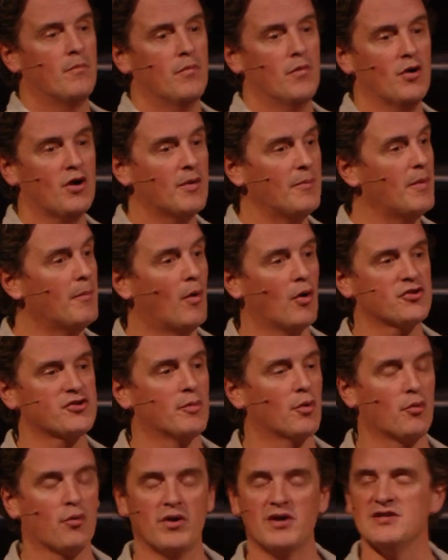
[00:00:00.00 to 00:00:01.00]
There could be
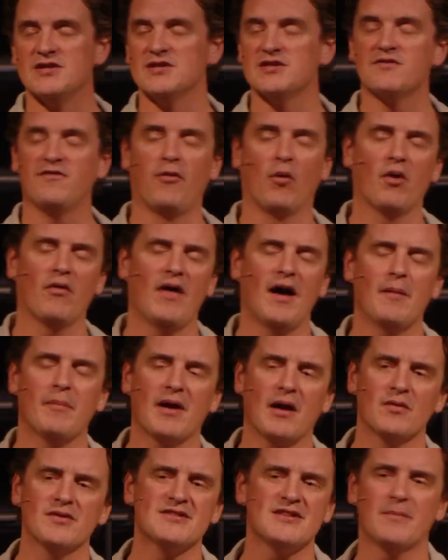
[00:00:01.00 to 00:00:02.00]
multiple reasons for that,
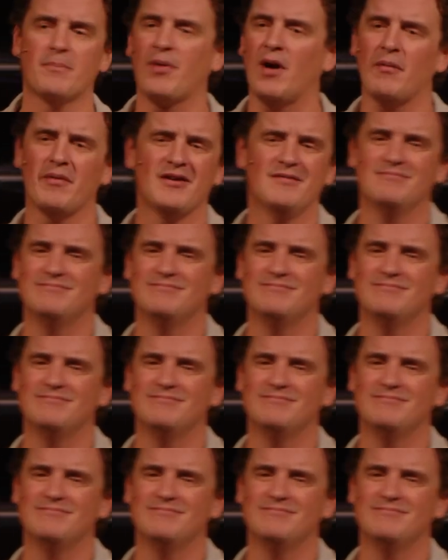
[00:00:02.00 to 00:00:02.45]
but I would say probably,